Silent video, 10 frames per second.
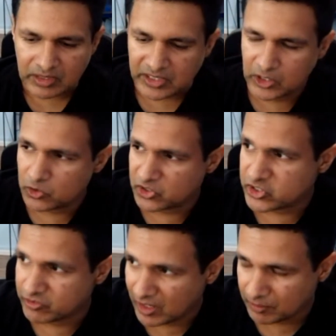you know, there's
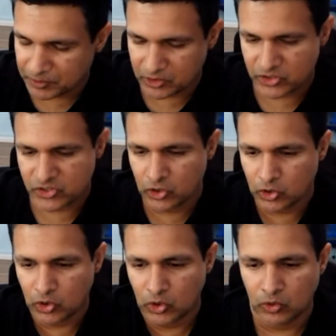developers
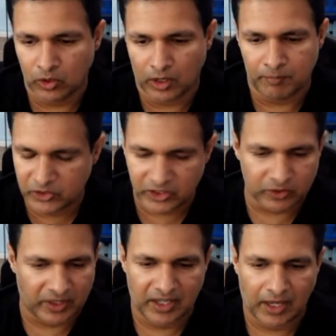who are building
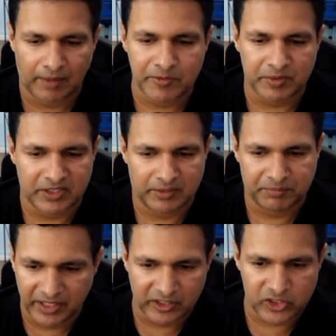great games but need
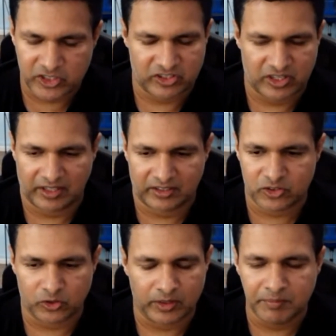players because heck, there's
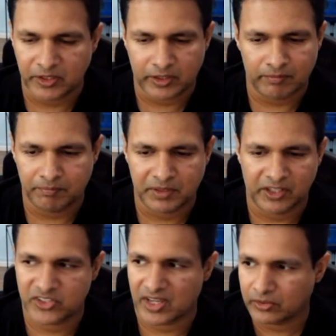only a million
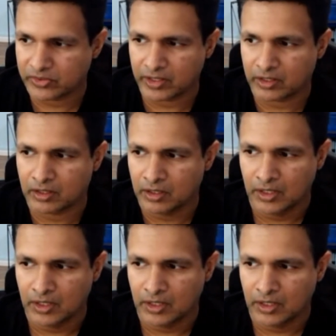players out there.